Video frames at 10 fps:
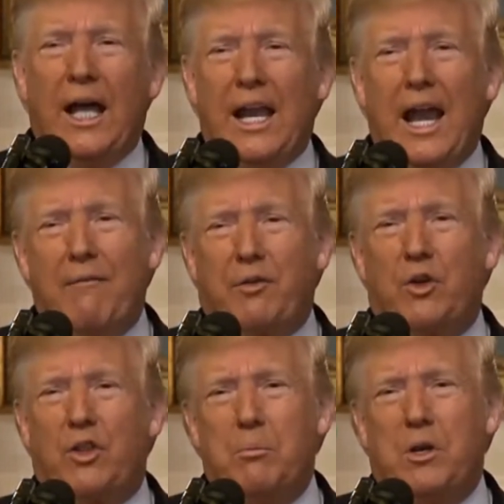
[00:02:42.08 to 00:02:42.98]
and
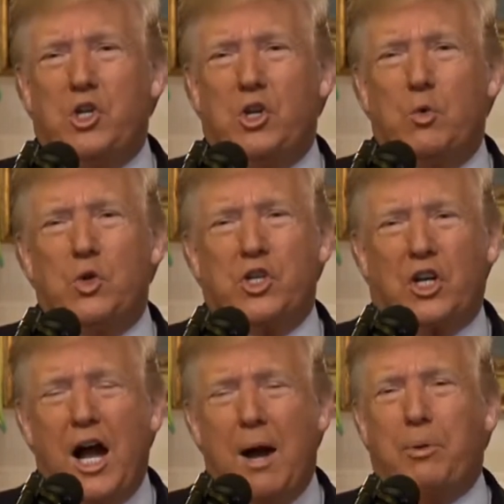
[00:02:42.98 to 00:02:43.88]
after the mission was
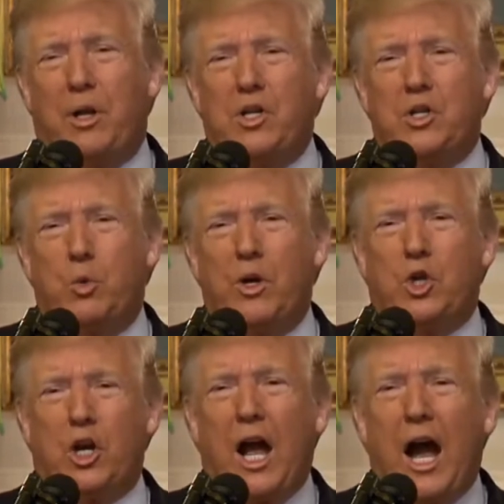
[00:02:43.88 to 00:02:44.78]
accomplished,
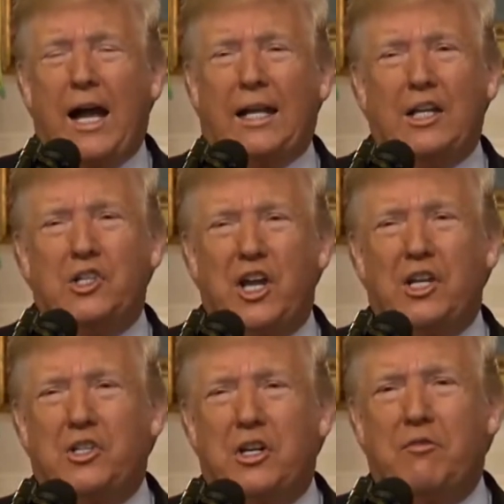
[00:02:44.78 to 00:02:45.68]
we took highly
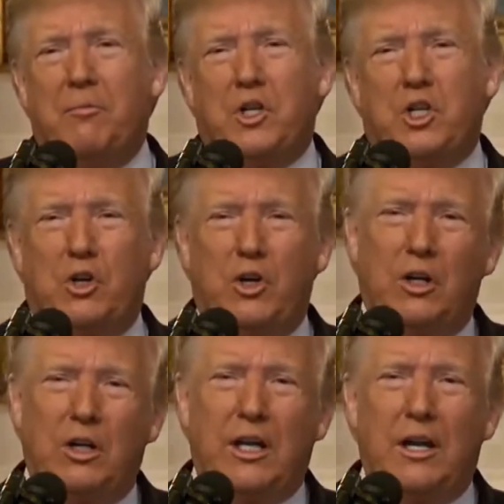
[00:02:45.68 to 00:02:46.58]
sensitive
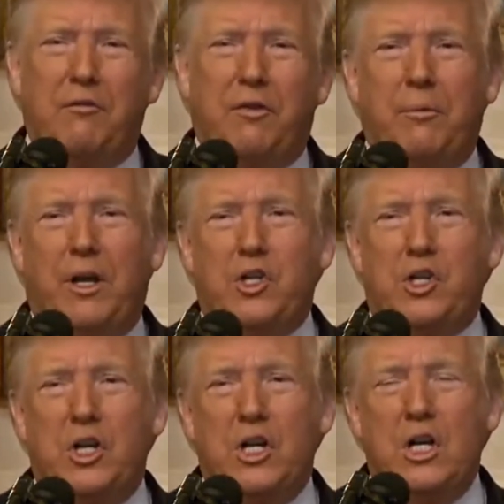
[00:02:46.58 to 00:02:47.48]
material and
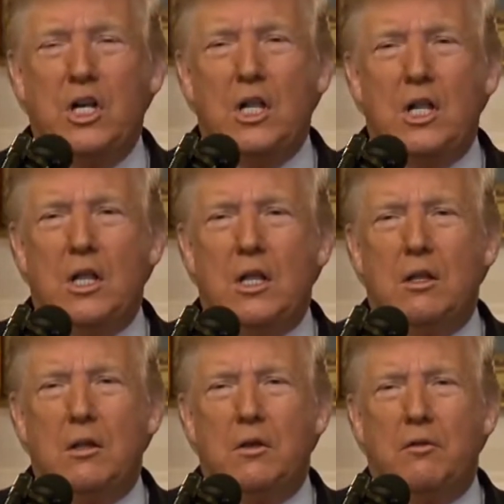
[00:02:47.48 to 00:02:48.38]
information
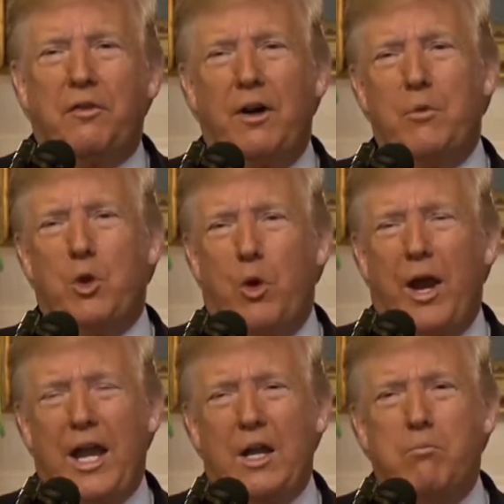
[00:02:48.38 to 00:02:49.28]
from the
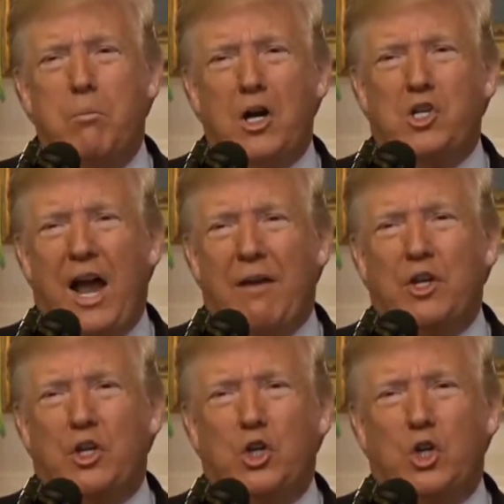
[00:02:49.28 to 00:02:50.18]
raid, much
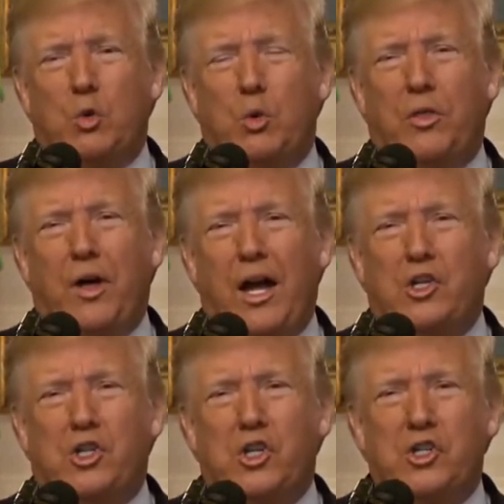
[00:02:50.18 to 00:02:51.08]
having to do with
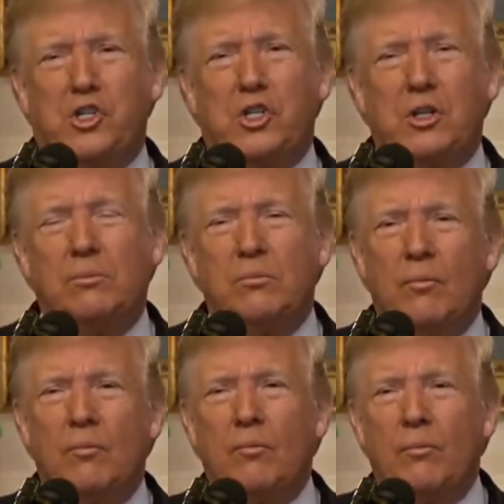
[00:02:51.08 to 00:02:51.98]
ISIS,
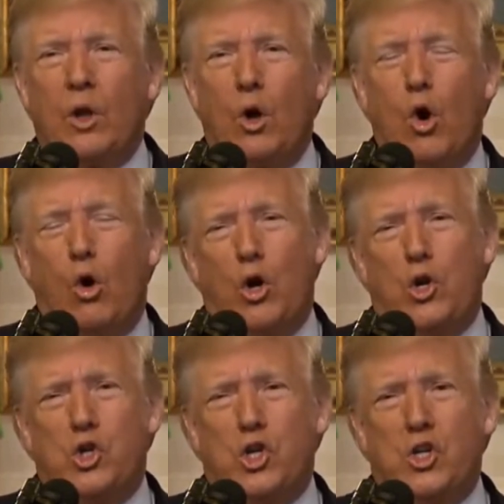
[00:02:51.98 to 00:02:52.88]

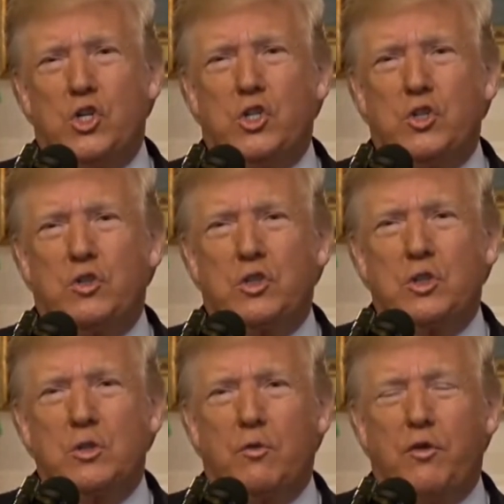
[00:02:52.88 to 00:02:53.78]

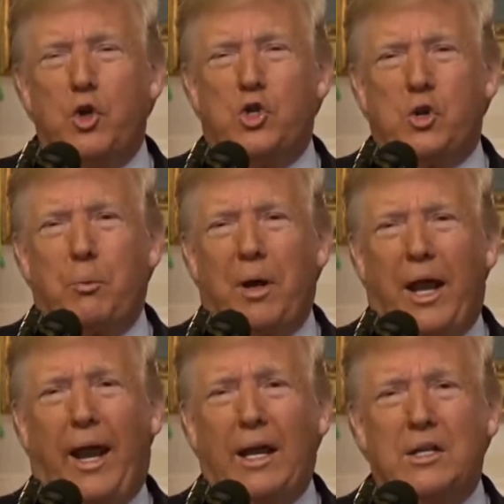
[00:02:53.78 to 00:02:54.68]
origins, future
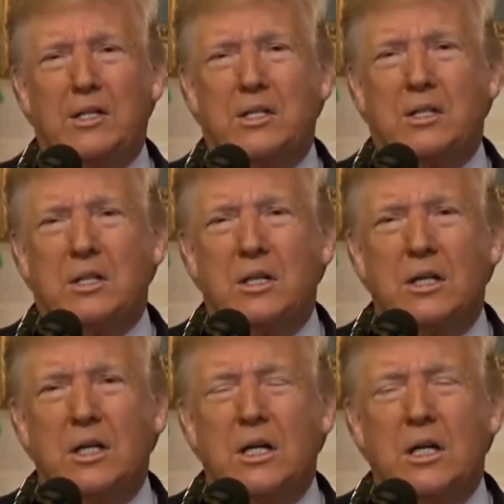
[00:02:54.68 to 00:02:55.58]
plans,
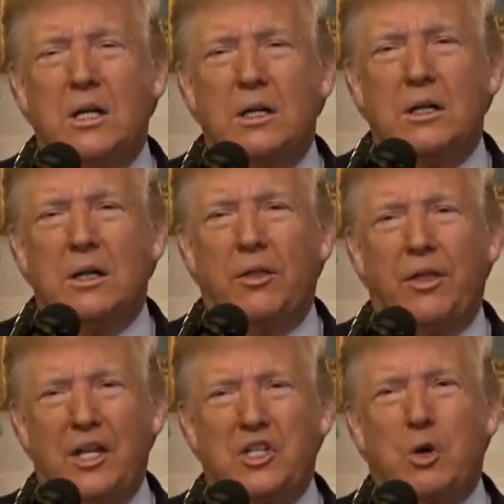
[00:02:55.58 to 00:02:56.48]

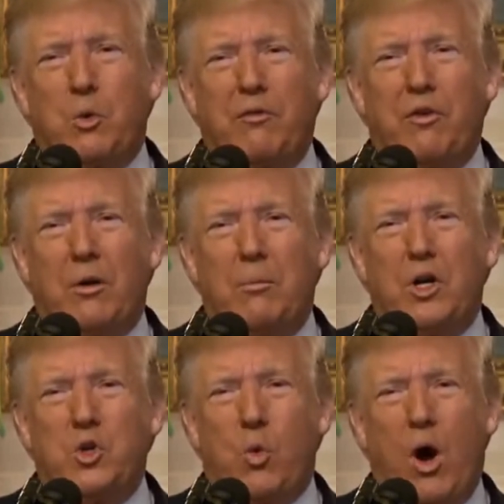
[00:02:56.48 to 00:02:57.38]
things that we very
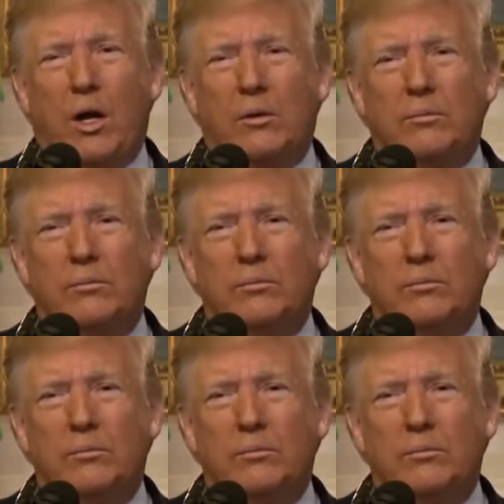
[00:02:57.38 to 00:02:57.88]
much want.